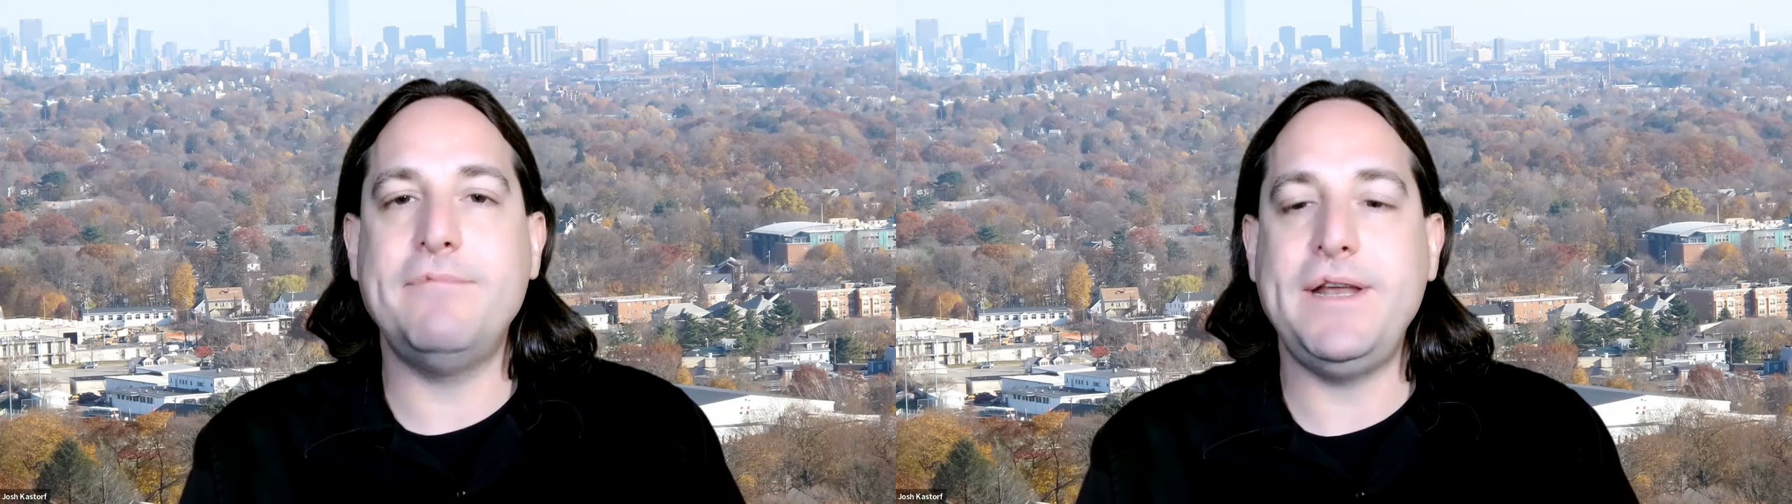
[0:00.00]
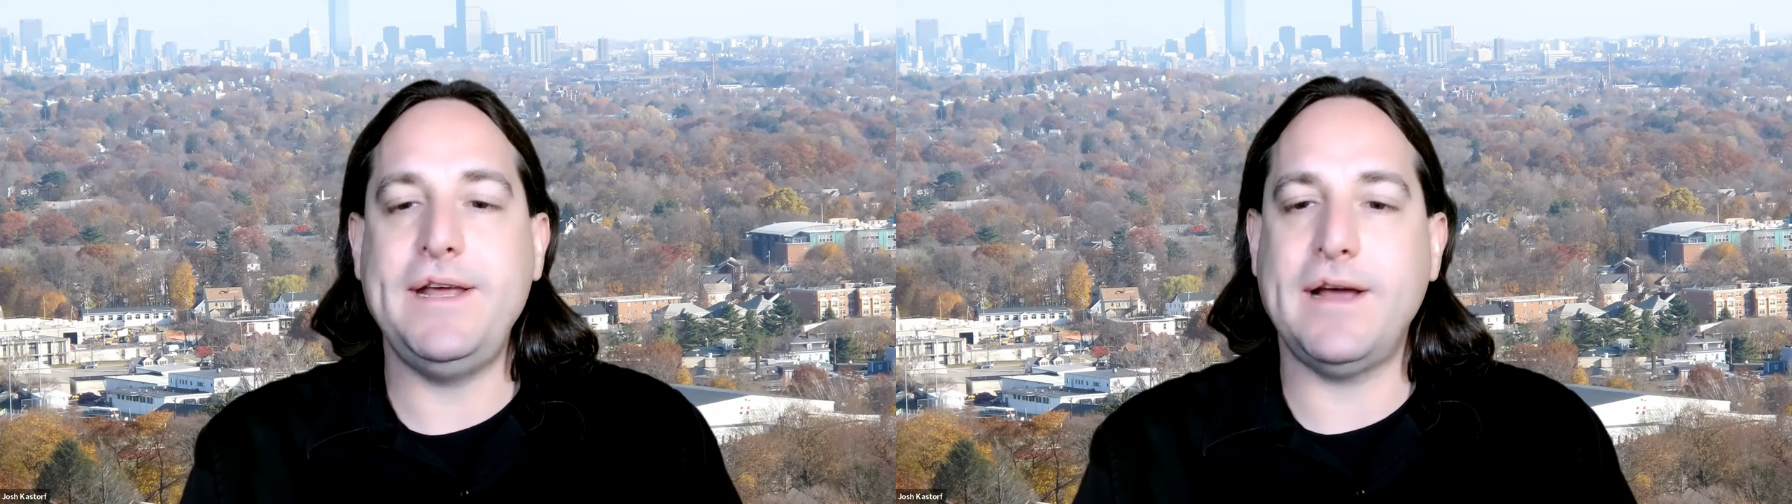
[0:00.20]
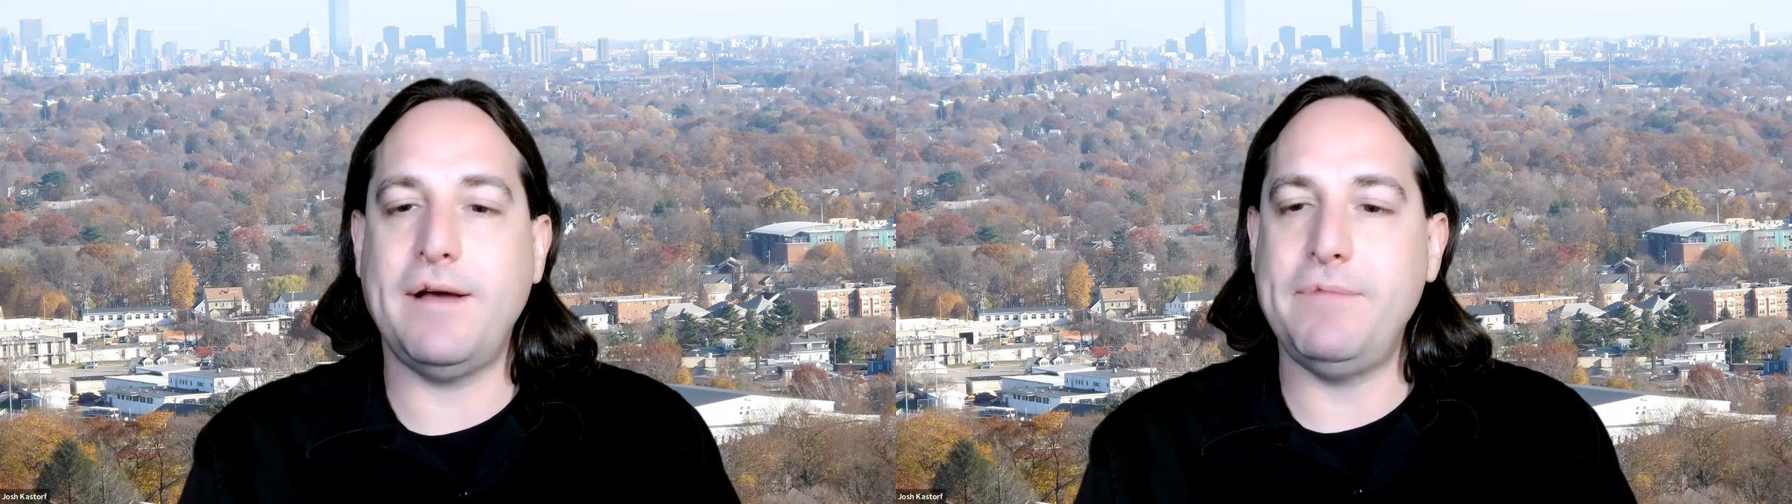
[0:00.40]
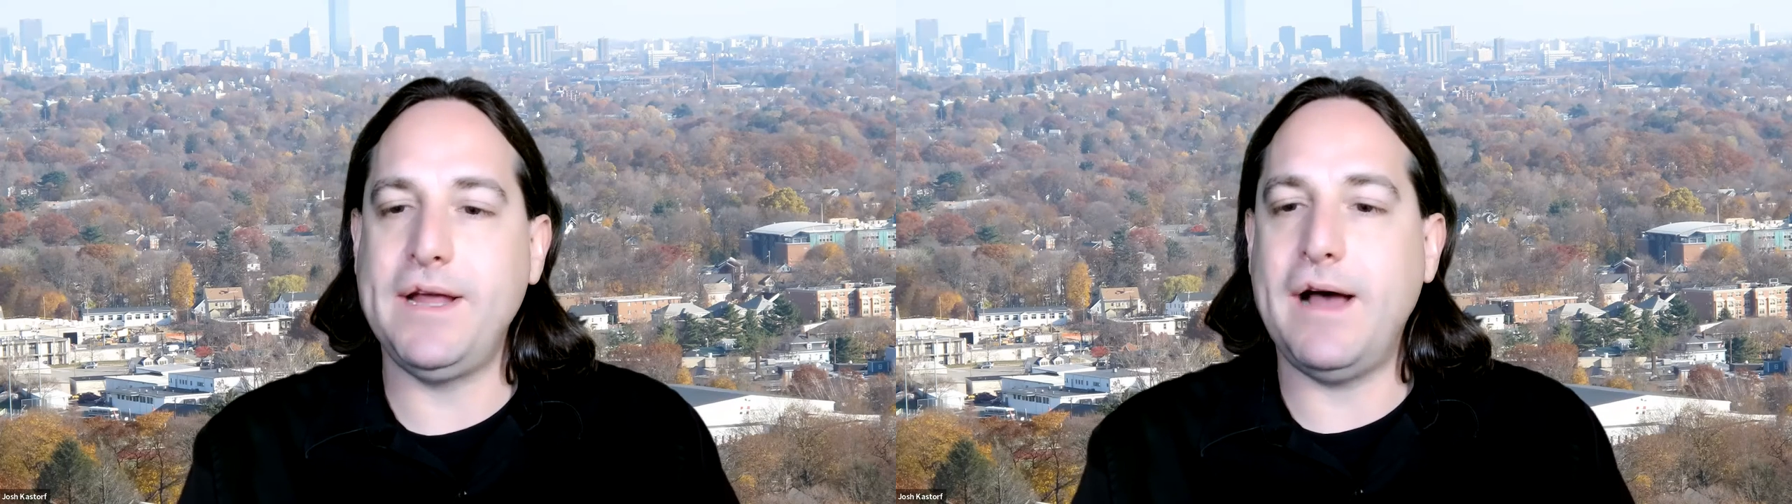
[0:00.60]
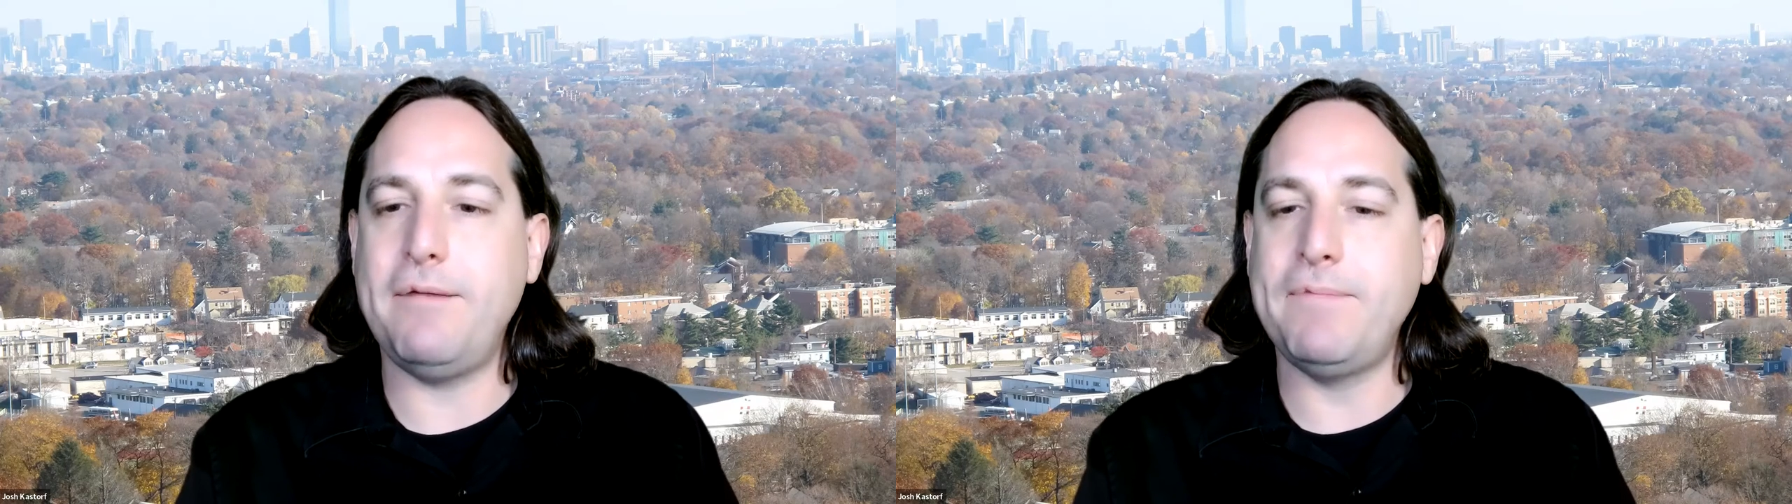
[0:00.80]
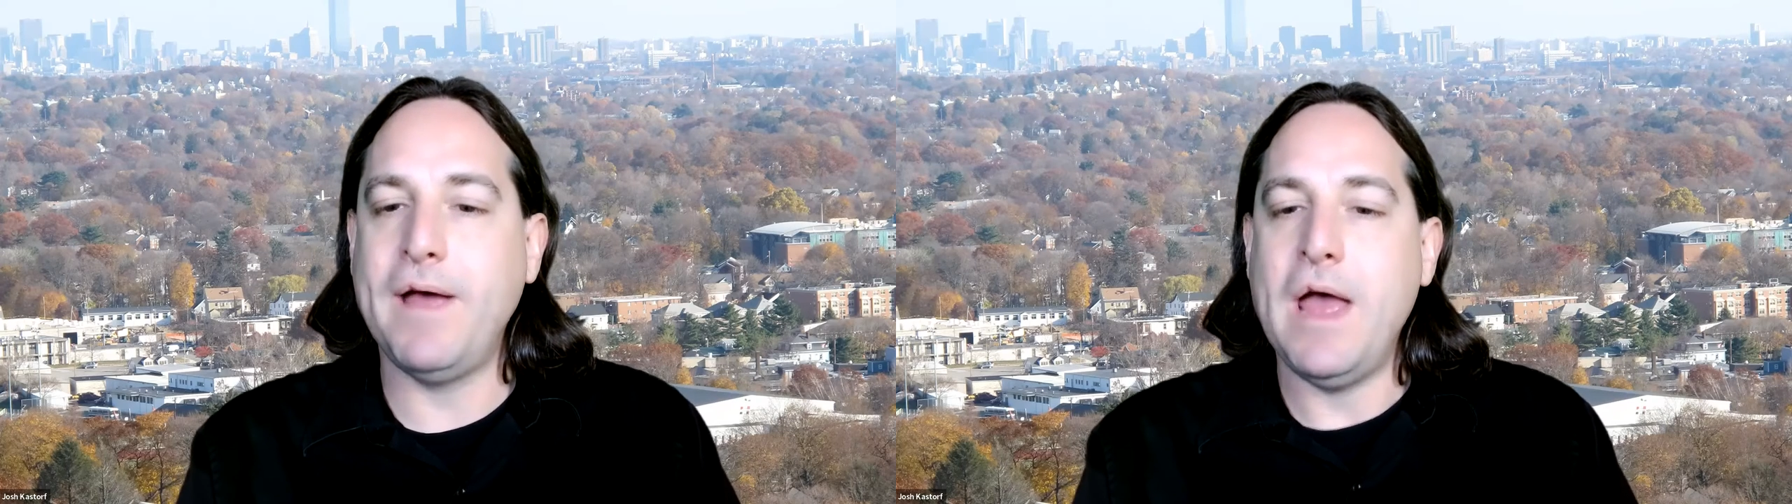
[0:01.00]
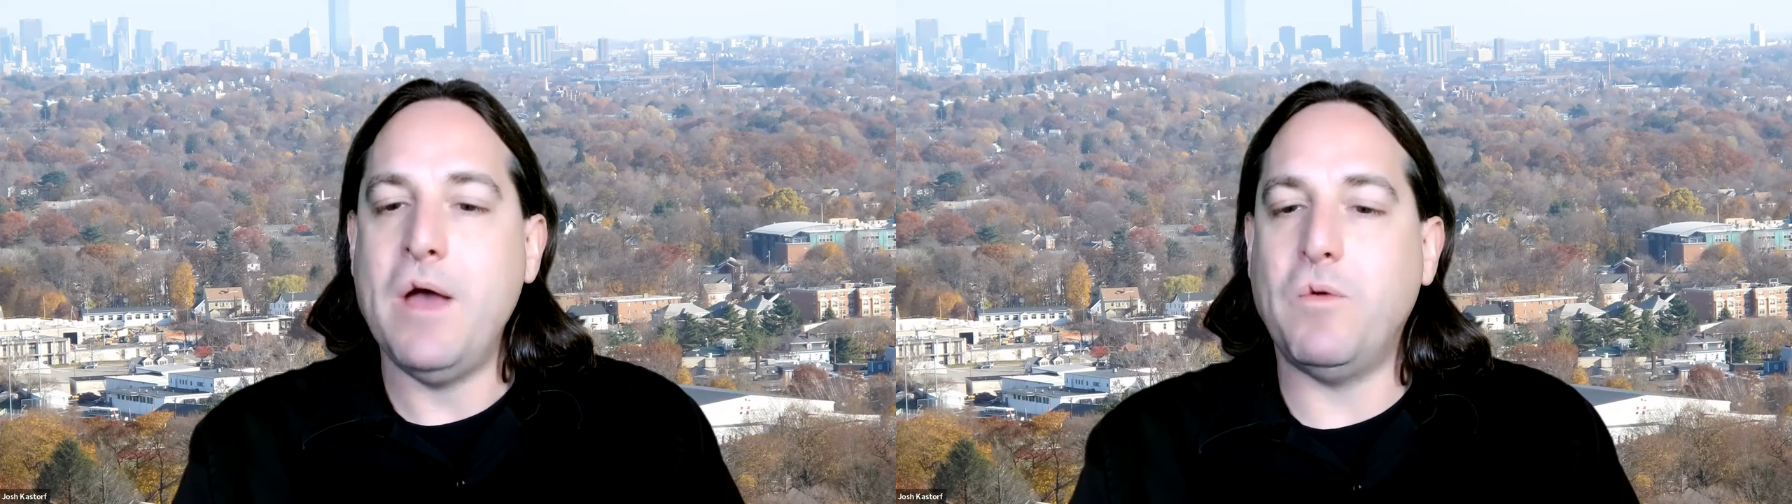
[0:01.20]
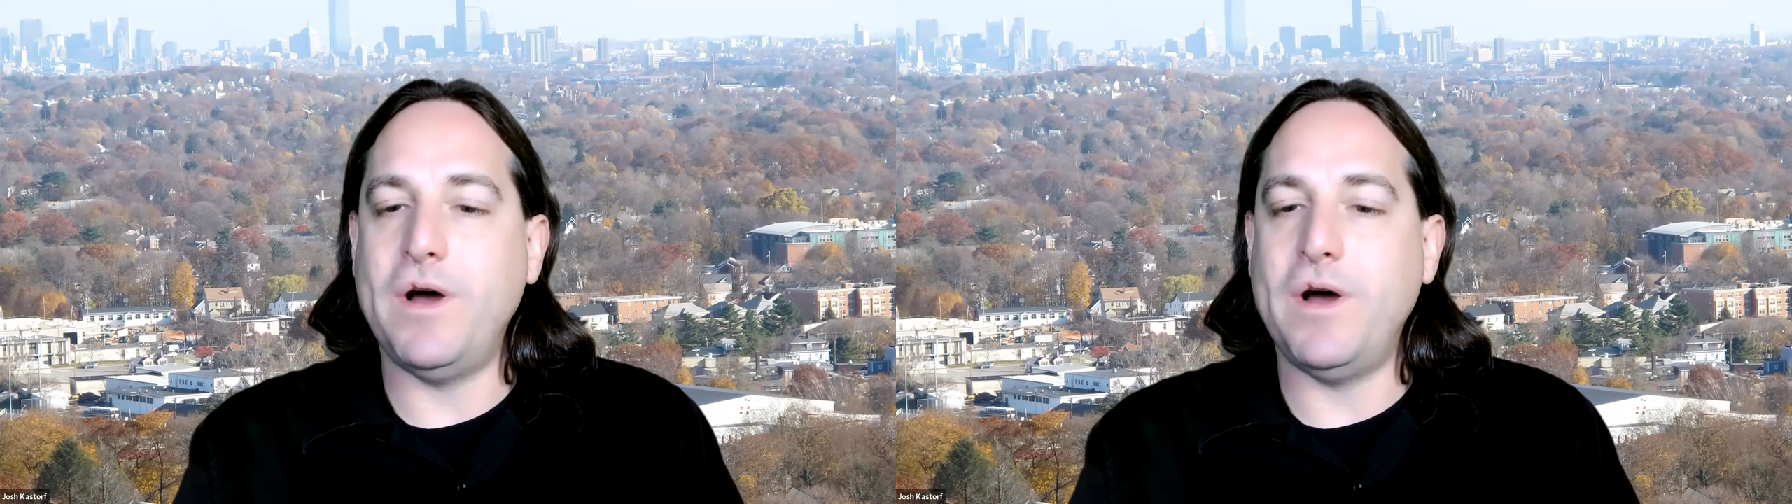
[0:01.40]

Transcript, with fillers: Committee coming up.